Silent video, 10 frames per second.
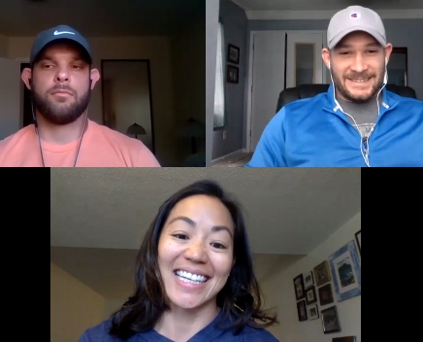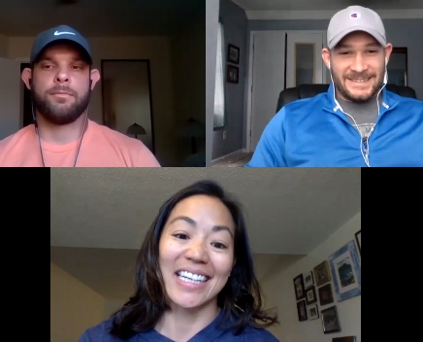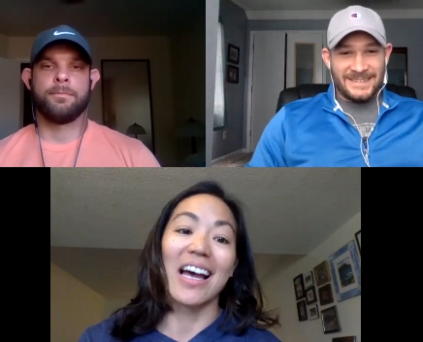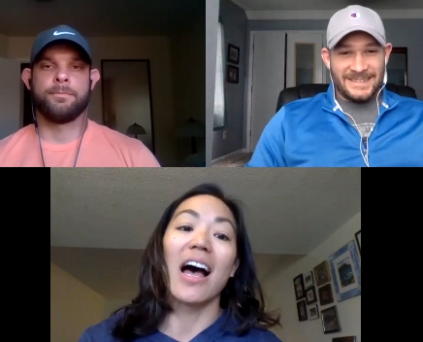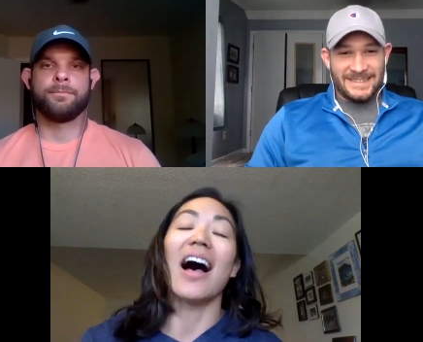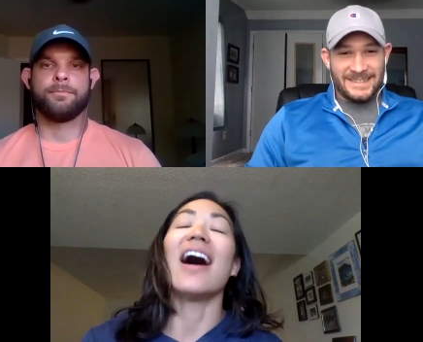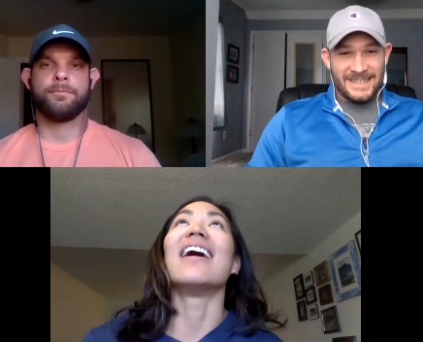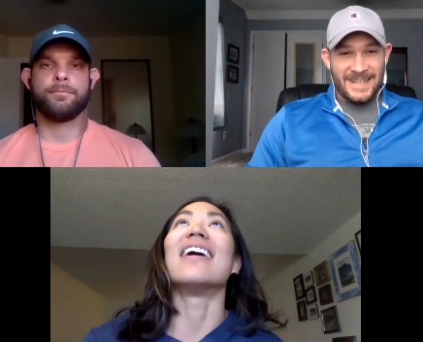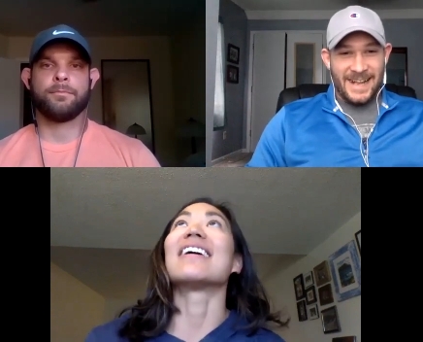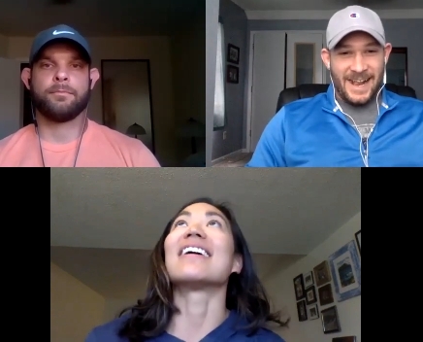Speaker 1: Um,
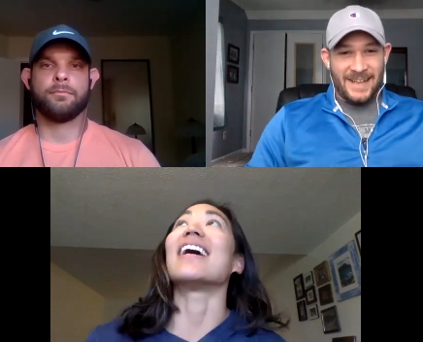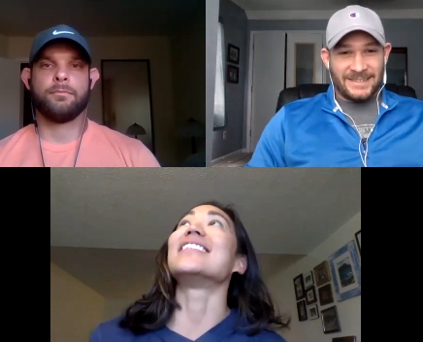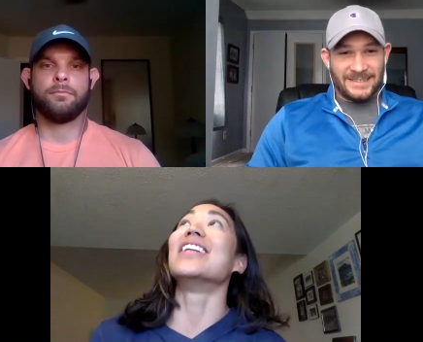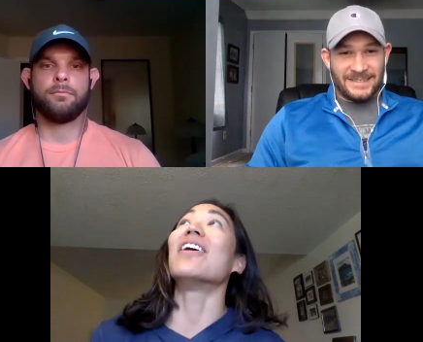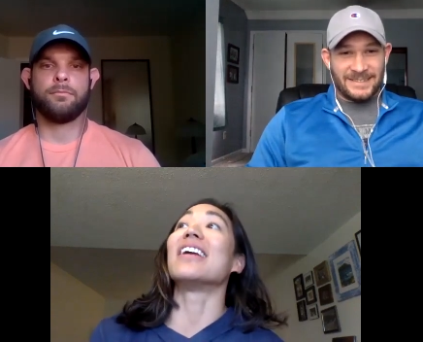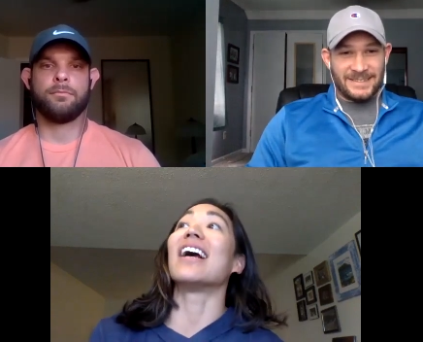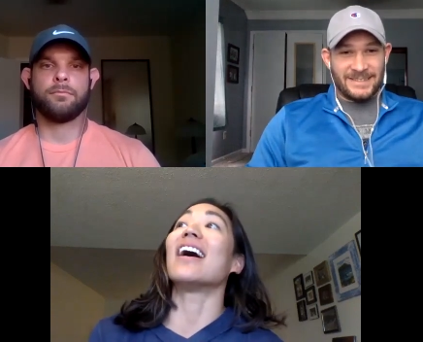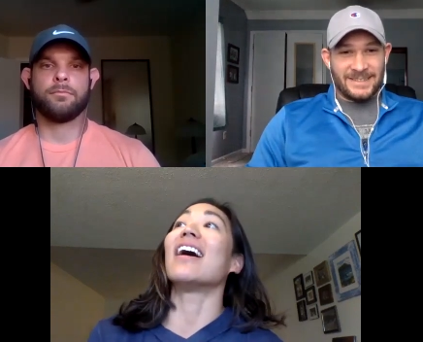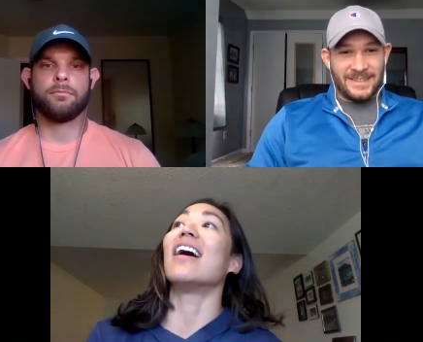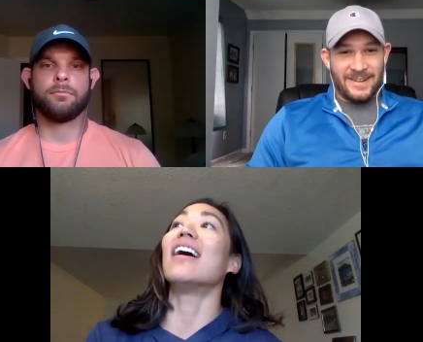no, yeah.
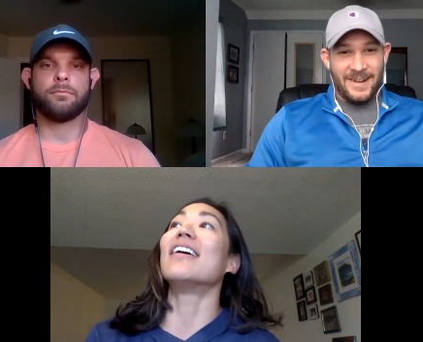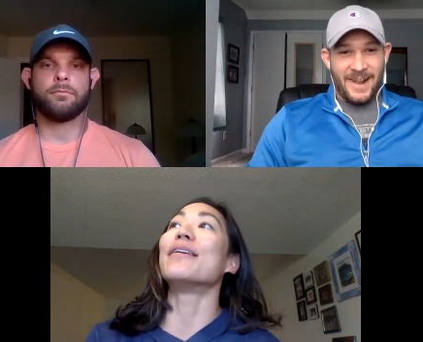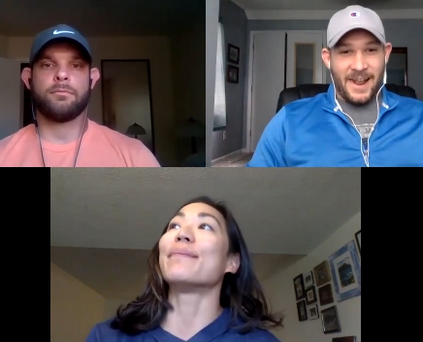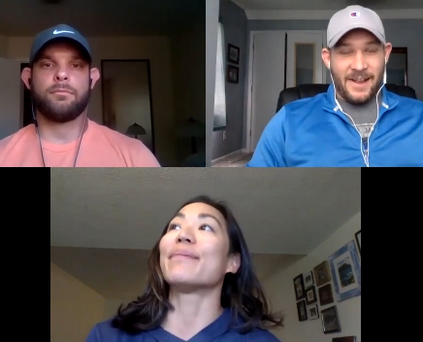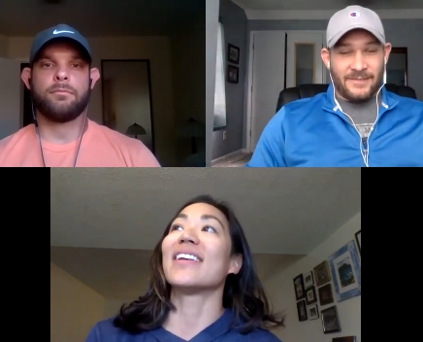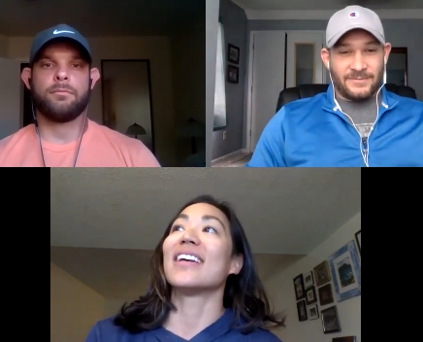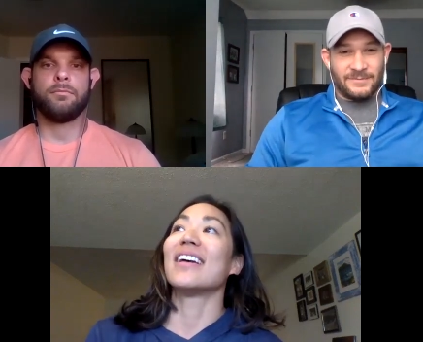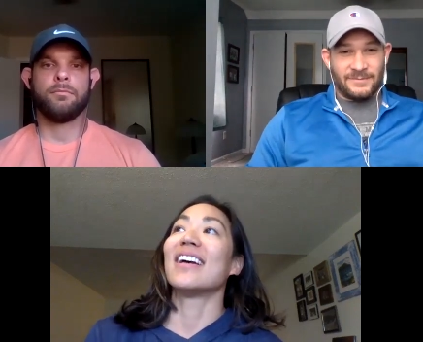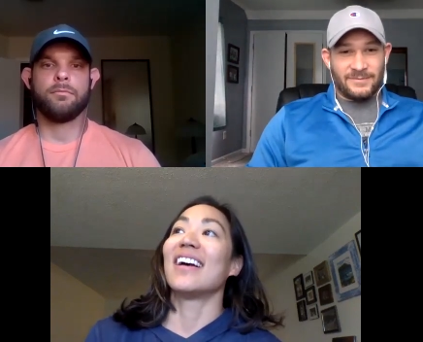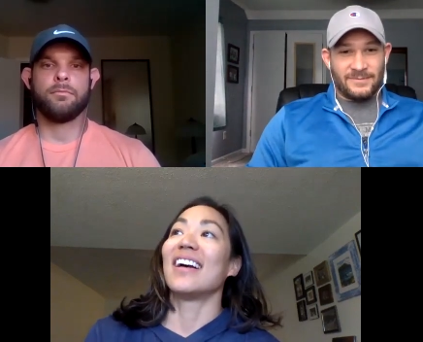Um,
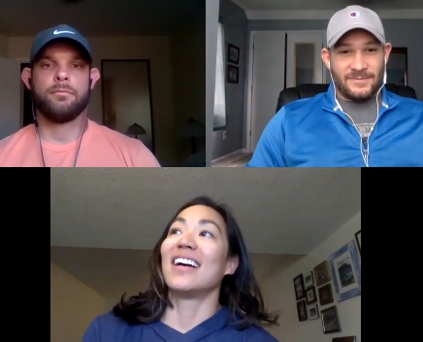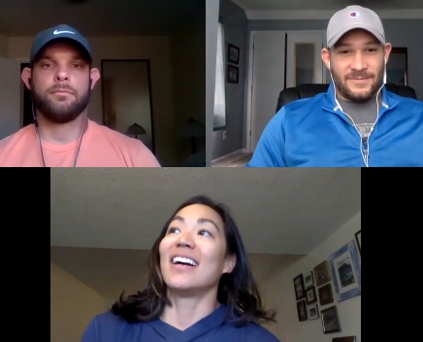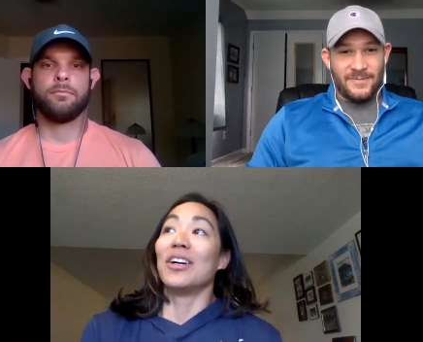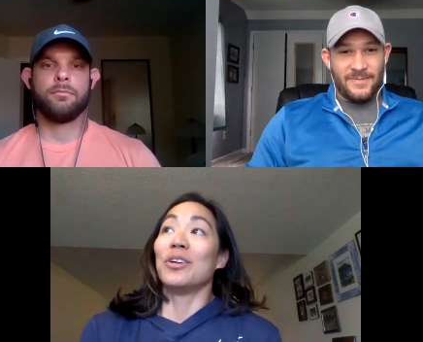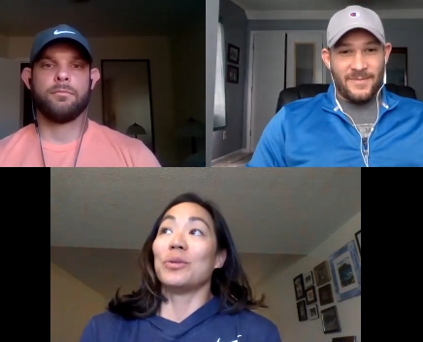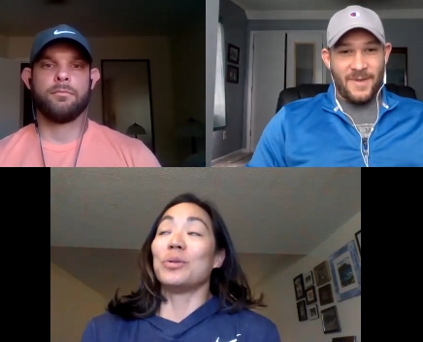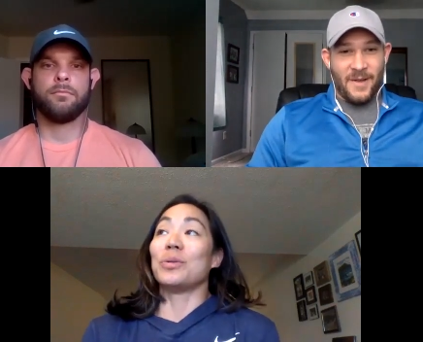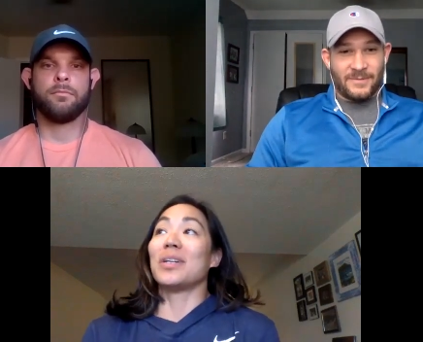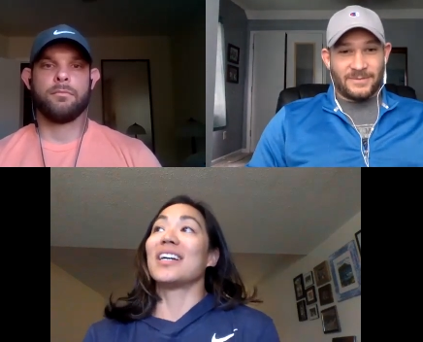ooh,